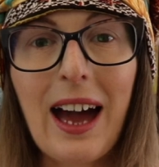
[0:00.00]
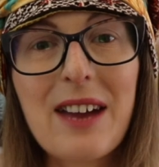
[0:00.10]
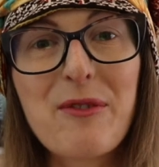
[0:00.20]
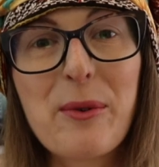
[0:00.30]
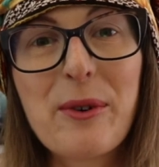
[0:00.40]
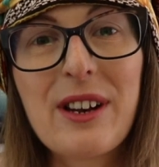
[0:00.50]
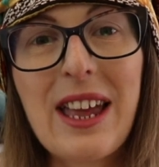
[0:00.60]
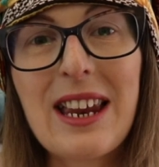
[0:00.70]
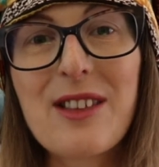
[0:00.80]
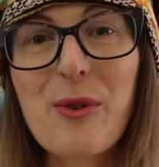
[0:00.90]
Hi
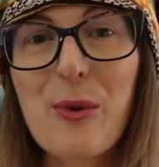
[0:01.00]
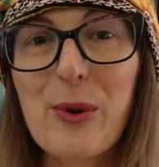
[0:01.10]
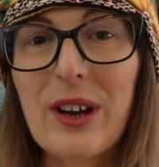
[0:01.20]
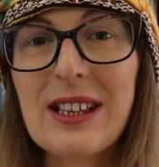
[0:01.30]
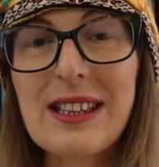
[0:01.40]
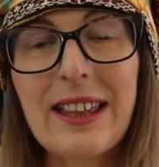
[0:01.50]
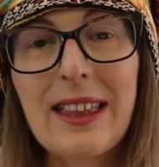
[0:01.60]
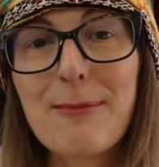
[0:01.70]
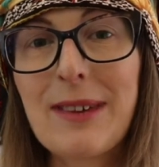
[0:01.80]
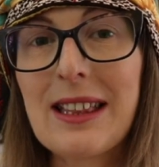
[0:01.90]
everyone, it is August
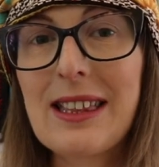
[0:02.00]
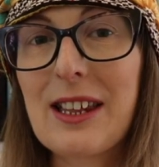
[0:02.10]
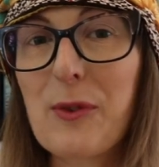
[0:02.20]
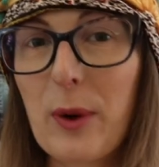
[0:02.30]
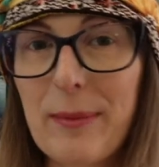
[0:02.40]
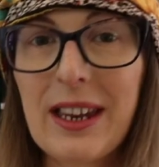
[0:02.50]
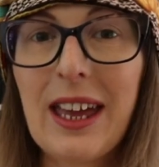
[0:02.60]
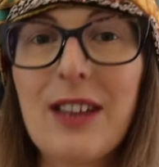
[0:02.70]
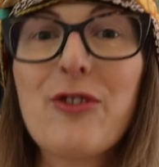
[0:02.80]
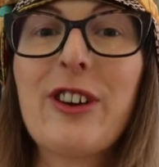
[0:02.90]
and that means it is Women
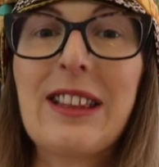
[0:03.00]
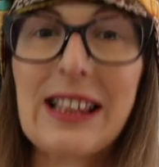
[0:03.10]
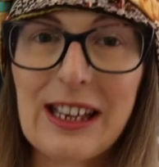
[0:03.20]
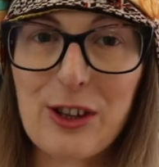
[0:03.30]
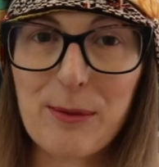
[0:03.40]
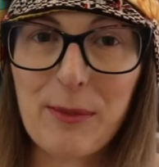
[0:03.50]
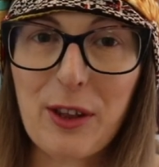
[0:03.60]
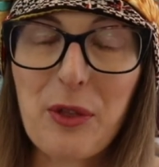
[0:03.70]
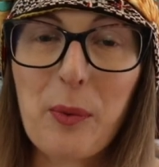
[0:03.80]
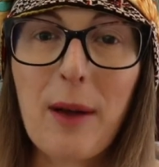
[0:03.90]
in Translation
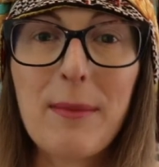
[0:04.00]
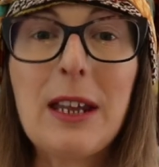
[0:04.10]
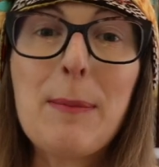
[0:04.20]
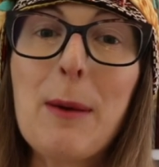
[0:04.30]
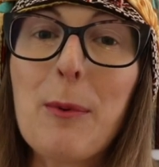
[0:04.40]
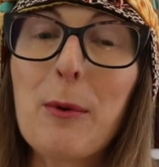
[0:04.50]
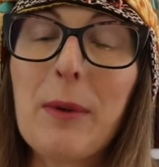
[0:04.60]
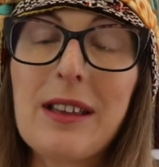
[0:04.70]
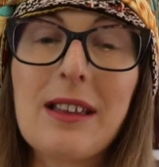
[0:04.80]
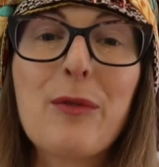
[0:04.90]
Month, where many people,
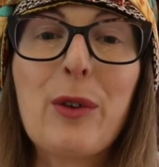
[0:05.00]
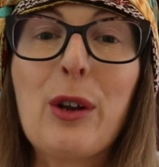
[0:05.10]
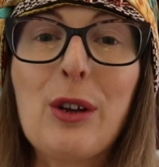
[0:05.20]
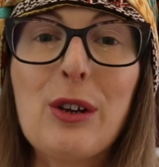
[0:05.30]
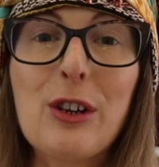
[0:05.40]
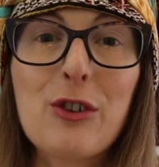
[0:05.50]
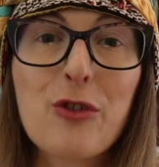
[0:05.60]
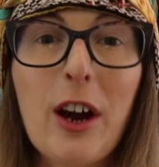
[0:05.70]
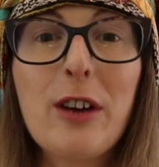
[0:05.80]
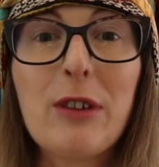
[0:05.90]
myself included,
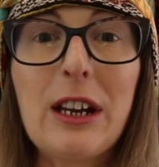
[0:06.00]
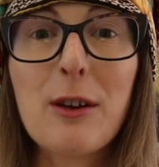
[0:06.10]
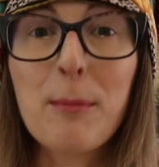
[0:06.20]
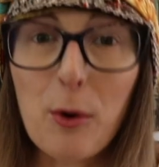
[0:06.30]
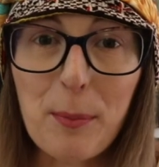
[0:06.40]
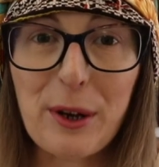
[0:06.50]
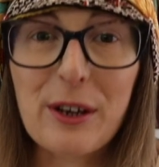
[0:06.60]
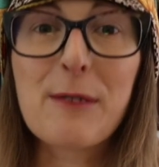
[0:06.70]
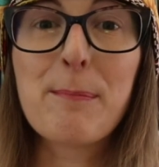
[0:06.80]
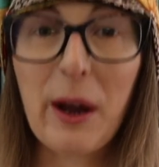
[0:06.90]
try and read more
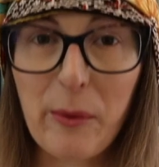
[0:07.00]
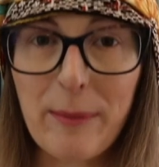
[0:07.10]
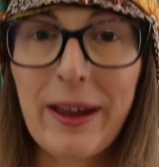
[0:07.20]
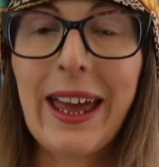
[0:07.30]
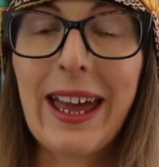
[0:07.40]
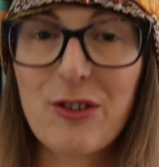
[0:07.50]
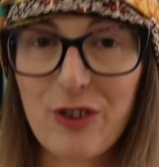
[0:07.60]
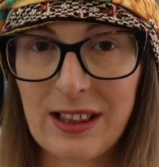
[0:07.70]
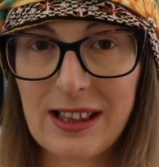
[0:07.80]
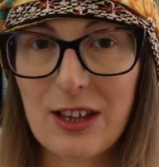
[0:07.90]
books by women in
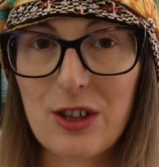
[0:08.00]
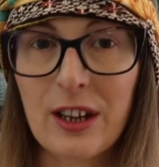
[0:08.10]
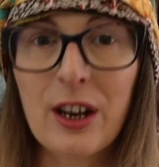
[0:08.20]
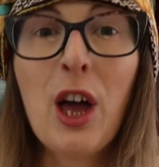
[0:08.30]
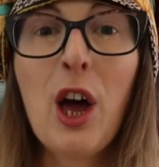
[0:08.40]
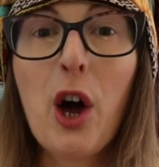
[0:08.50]
translation.